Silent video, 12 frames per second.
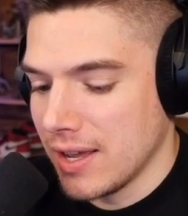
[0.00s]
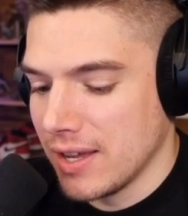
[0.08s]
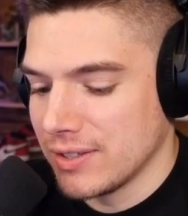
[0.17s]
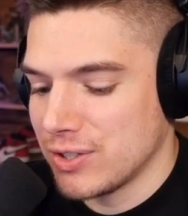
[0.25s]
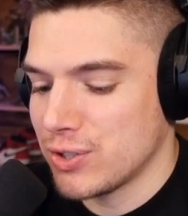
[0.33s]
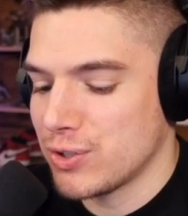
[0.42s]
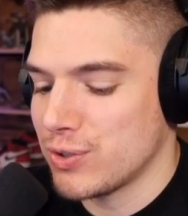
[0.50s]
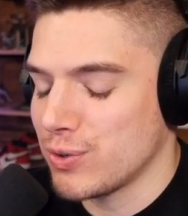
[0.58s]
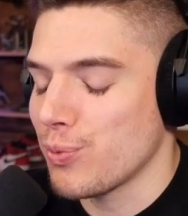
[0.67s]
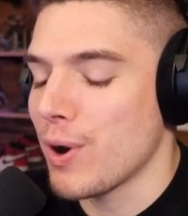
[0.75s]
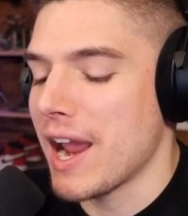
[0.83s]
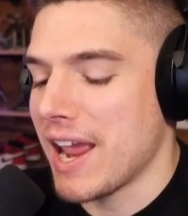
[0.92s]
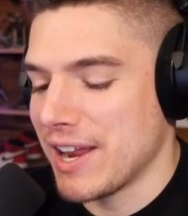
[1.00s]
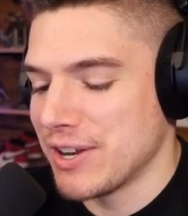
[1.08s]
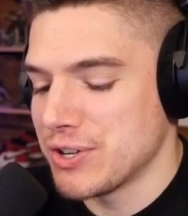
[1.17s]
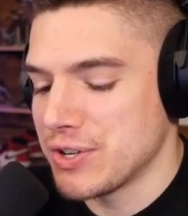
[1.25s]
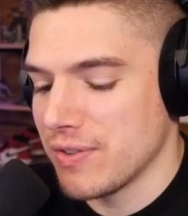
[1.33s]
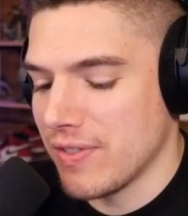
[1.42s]

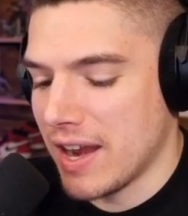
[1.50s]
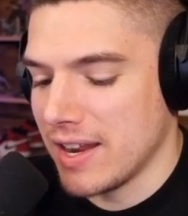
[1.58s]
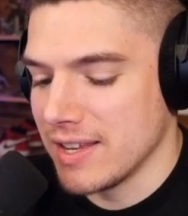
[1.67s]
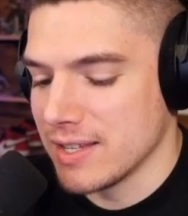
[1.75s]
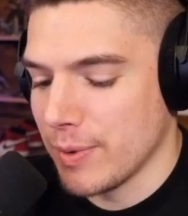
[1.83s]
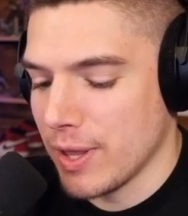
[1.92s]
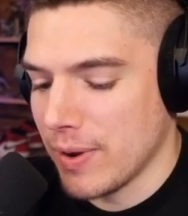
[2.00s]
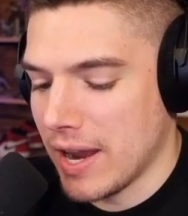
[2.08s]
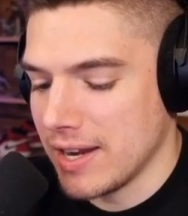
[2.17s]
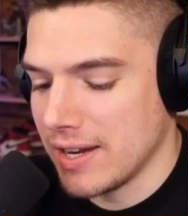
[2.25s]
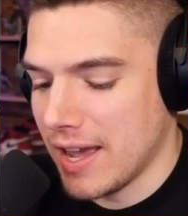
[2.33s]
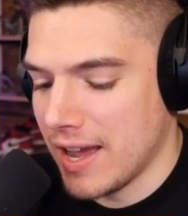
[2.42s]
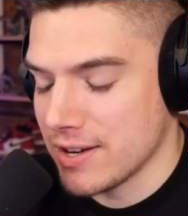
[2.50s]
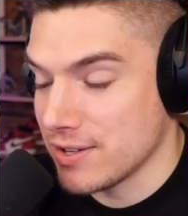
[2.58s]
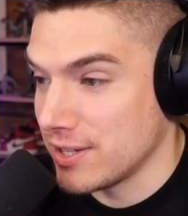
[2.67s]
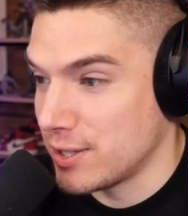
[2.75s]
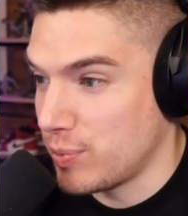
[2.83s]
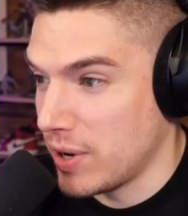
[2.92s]
strange that he isn't. By the way, I need to
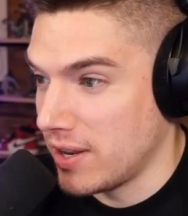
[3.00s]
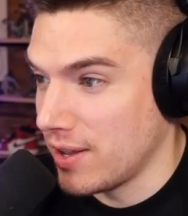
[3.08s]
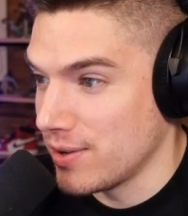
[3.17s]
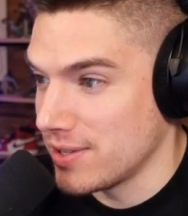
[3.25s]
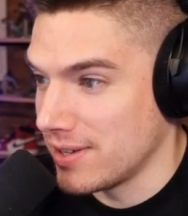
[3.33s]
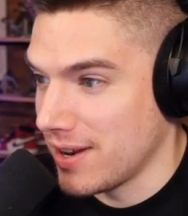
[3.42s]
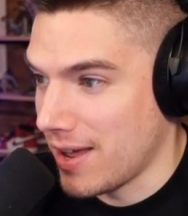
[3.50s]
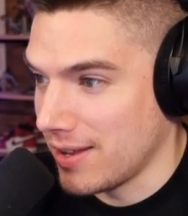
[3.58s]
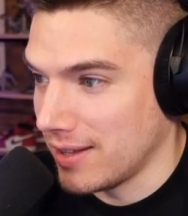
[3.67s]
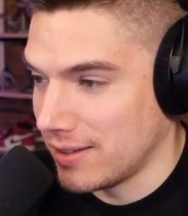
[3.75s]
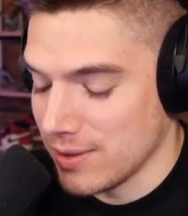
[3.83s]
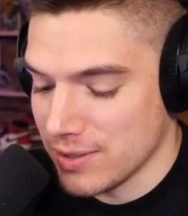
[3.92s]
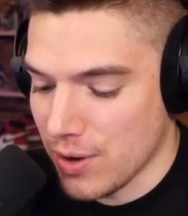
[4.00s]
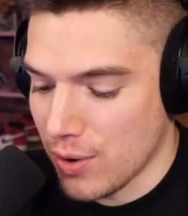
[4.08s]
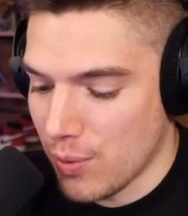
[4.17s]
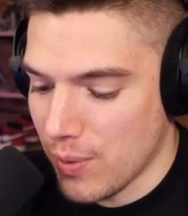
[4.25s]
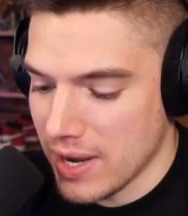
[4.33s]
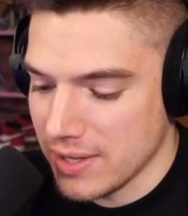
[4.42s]
actually spin those and not let those go to
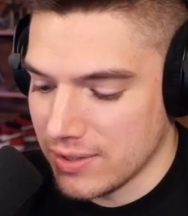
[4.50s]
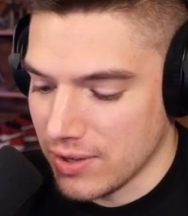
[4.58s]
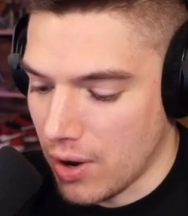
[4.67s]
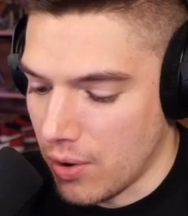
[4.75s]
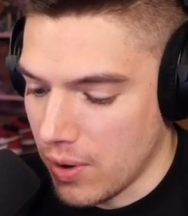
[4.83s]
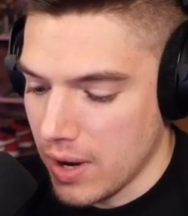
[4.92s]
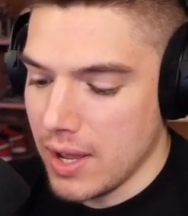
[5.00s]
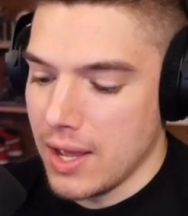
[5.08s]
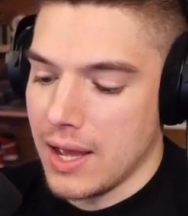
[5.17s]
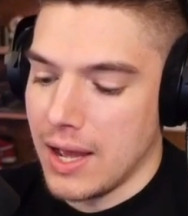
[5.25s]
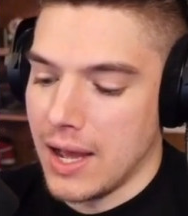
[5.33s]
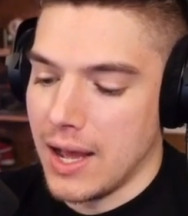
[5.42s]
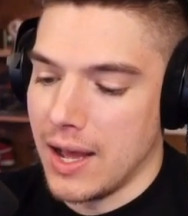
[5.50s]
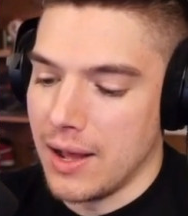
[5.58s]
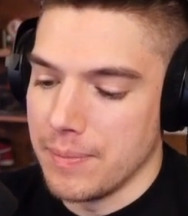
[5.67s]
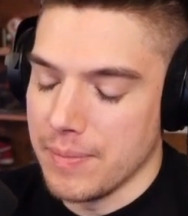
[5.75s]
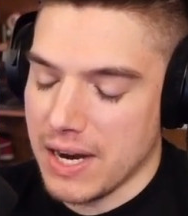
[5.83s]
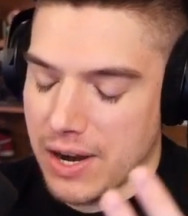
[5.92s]
waste. So
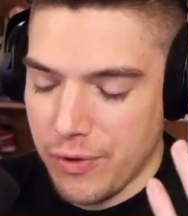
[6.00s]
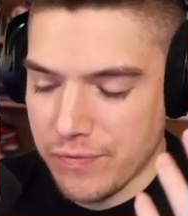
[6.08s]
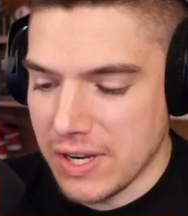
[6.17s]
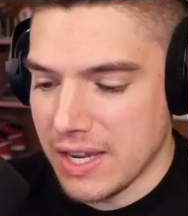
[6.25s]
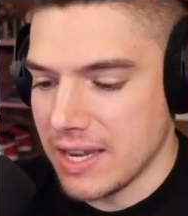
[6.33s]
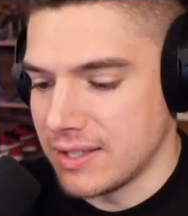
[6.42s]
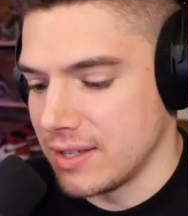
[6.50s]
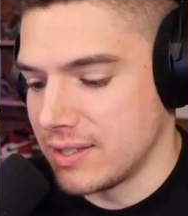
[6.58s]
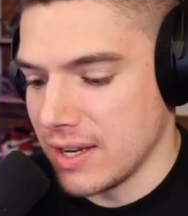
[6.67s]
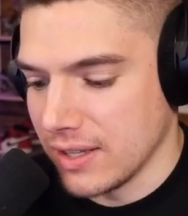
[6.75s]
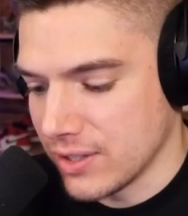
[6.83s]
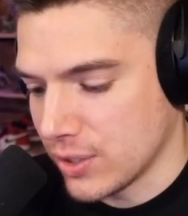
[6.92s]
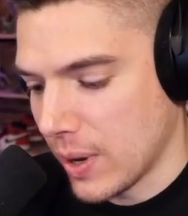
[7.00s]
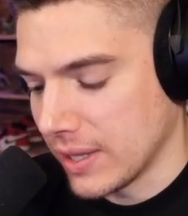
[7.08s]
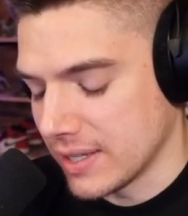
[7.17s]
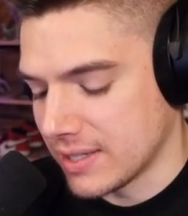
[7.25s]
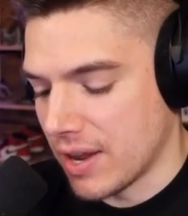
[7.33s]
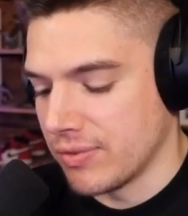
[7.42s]
um, I got 15k CC. Let's go ahead.
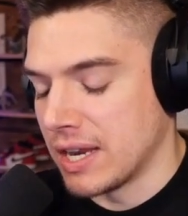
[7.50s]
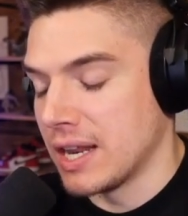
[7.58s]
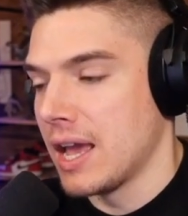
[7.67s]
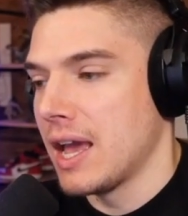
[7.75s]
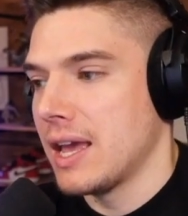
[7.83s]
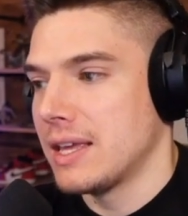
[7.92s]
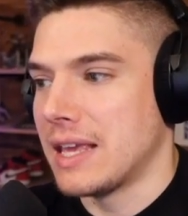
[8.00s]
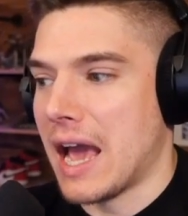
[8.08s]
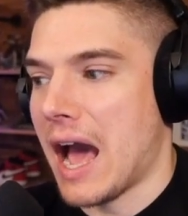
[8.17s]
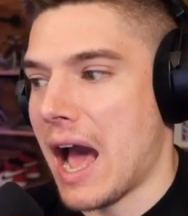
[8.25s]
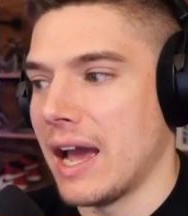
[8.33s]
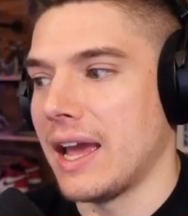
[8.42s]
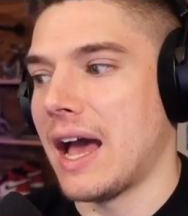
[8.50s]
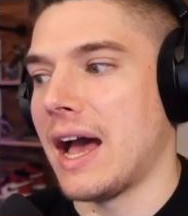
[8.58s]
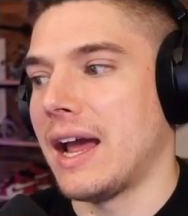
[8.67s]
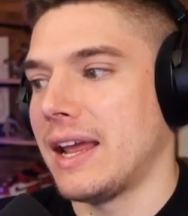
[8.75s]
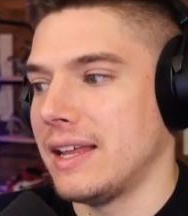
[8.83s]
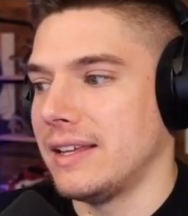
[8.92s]
Let's dive in. Yeah, I,
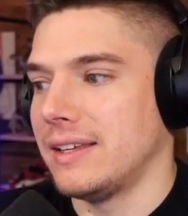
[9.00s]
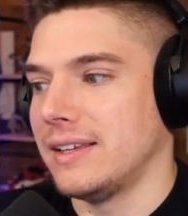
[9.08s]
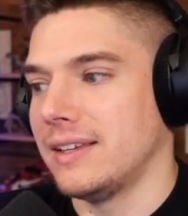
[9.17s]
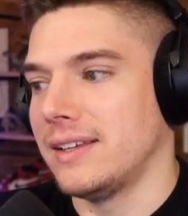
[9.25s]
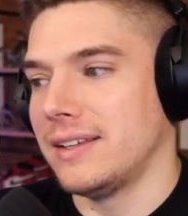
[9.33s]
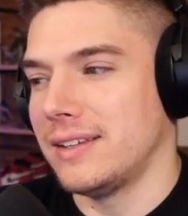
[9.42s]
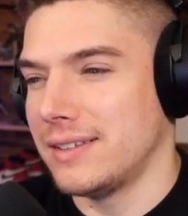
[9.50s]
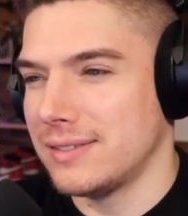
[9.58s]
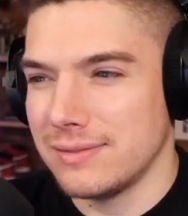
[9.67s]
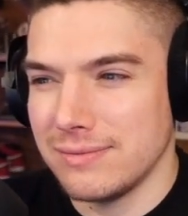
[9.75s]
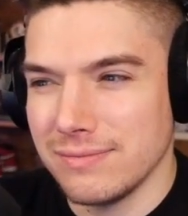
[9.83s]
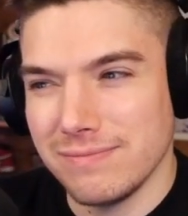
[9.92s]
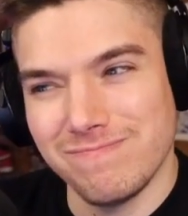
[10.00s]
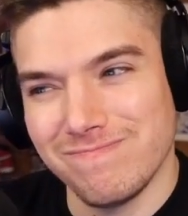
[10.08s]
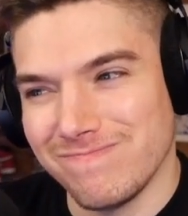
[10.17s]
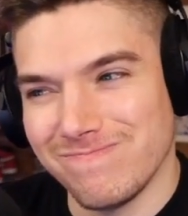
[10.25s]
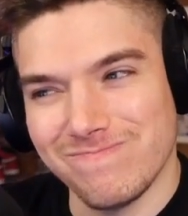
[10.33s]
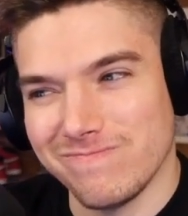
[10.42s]
I,
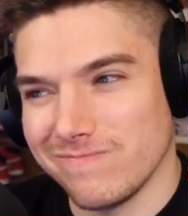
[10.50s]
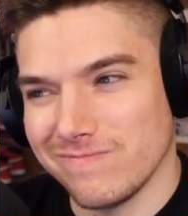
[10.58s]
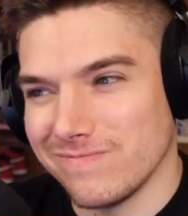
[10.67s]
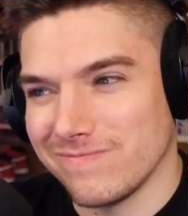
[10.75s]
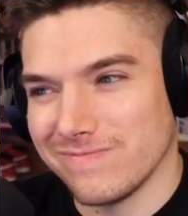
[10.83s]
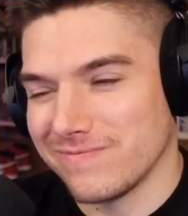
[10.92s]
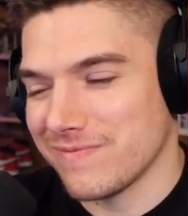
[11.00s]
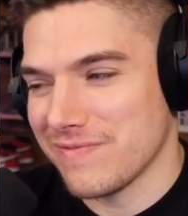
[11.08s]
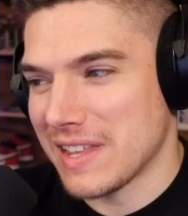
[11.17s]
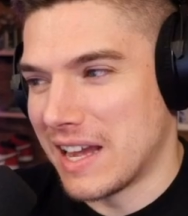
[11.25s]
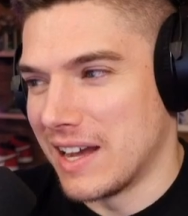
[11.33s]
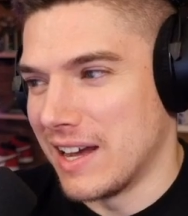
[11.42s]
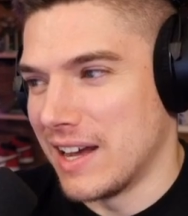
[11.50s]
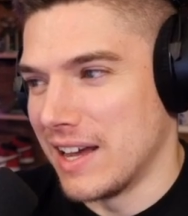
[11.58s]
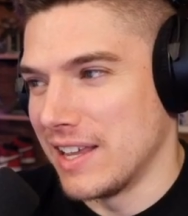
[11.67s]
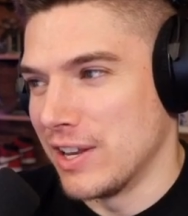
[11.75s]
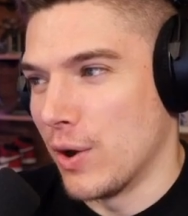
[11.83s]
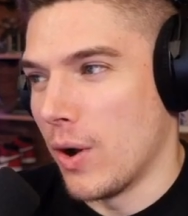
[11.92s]
mm, uh,
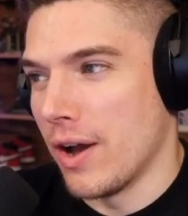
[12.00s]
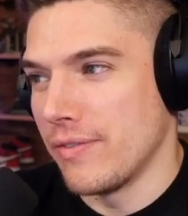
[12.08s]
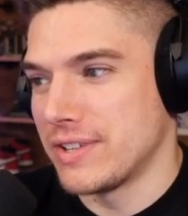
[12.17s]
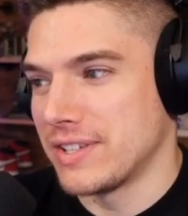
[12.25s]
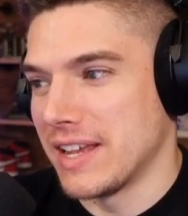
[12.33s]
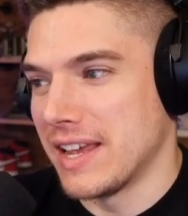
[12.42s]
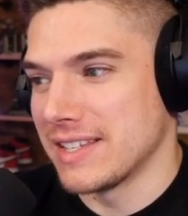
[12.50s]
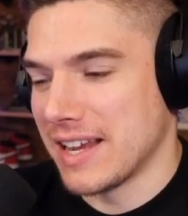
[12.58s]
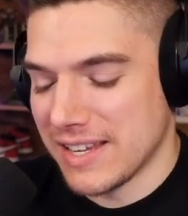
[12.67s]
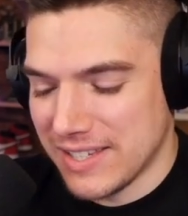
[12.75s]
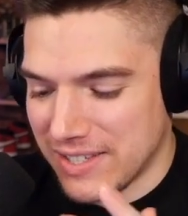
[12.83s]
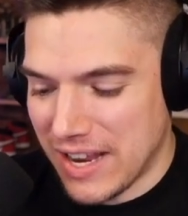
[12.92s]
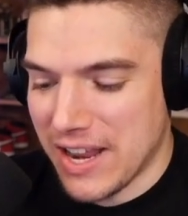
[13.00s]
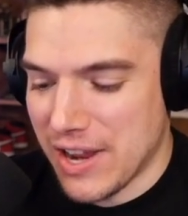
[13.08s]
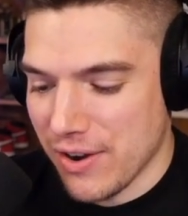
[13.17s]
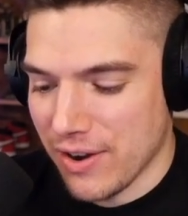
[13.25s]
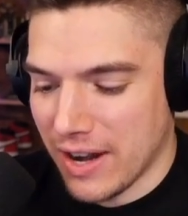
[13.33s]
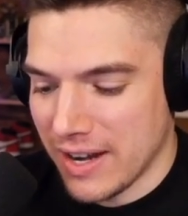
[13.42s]
you know, obviously as I sit
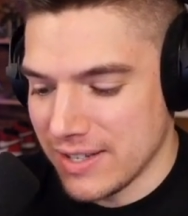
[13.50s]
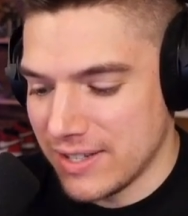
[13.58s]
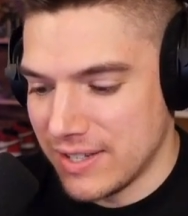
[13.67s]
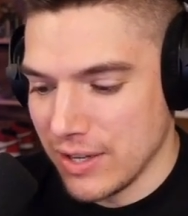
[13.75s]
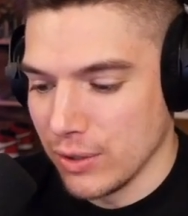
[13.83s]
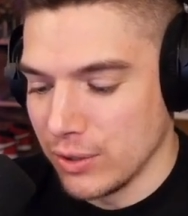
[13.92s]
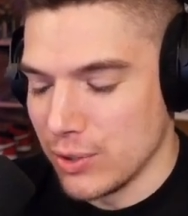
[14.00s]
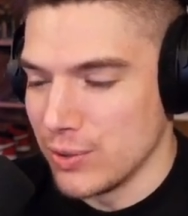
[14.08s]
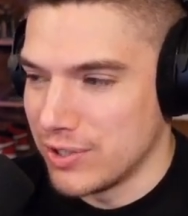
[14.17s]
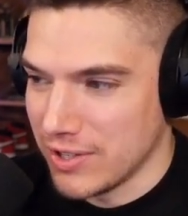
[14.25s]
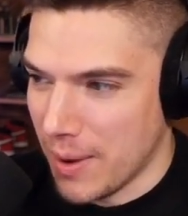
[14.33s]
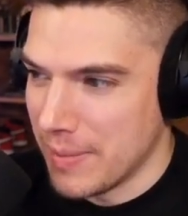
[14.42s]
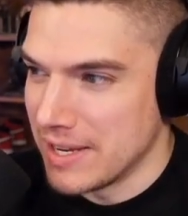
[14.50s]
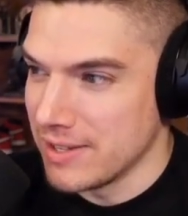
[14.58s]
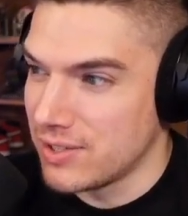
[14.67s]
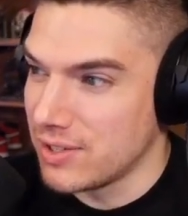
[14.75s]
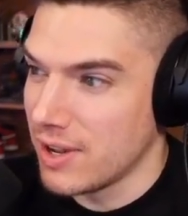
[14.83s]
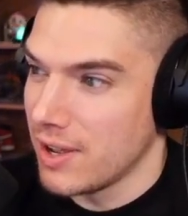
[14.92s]
here and still do summons,